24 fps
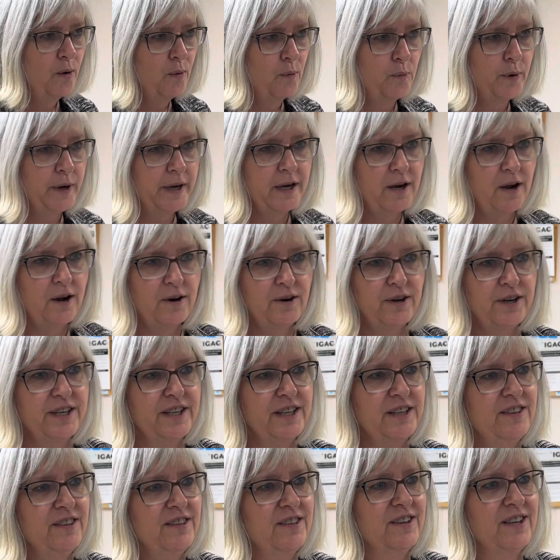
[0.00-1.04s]
We are
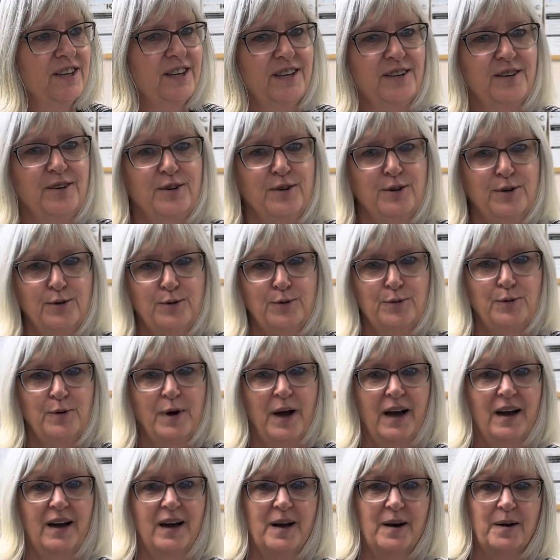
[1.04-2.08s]
in the new
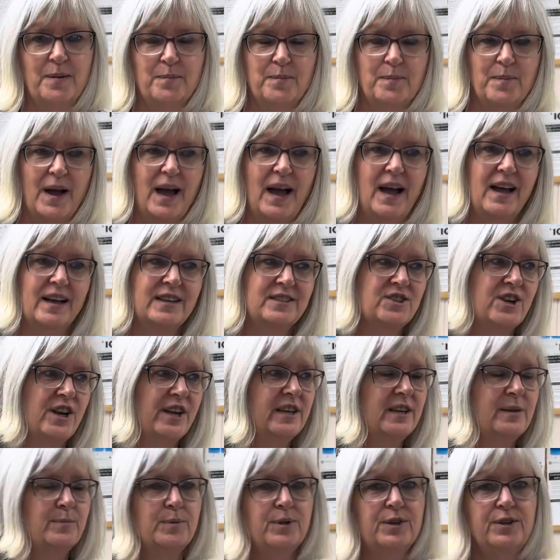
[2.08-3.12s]

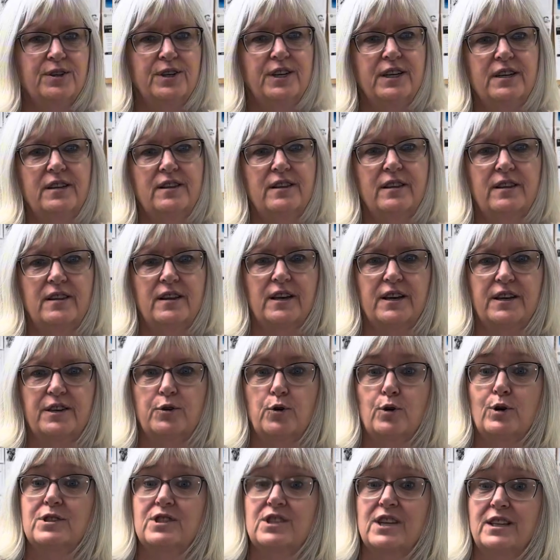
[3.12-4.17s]
hygienic building, the
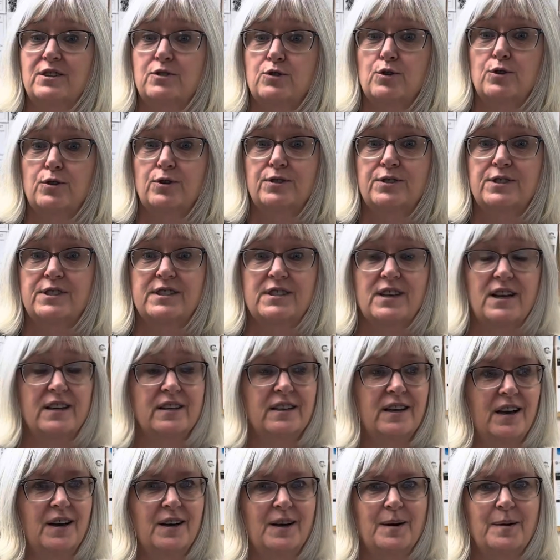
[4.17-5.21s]
North Central's
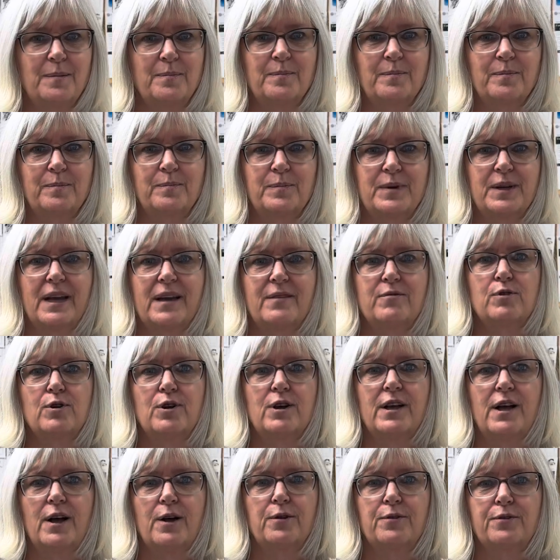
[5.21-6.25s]

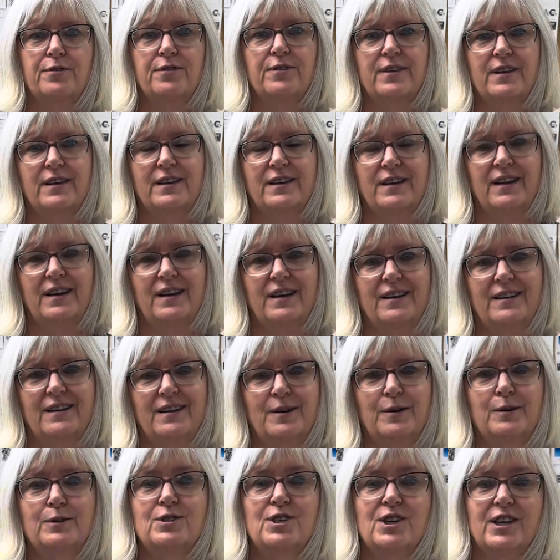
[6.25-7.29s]
Behavioral Health
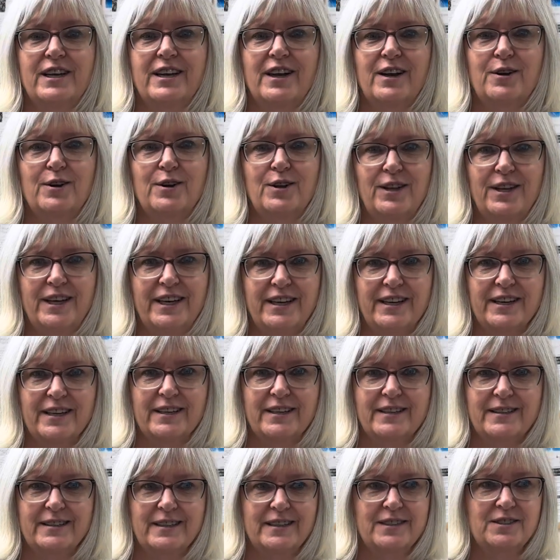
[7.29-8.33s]
Urgent Care
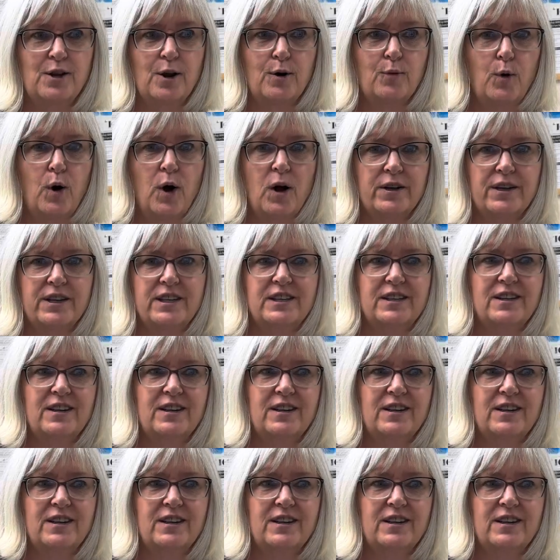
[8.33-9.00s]
Clinic. It's our walk-in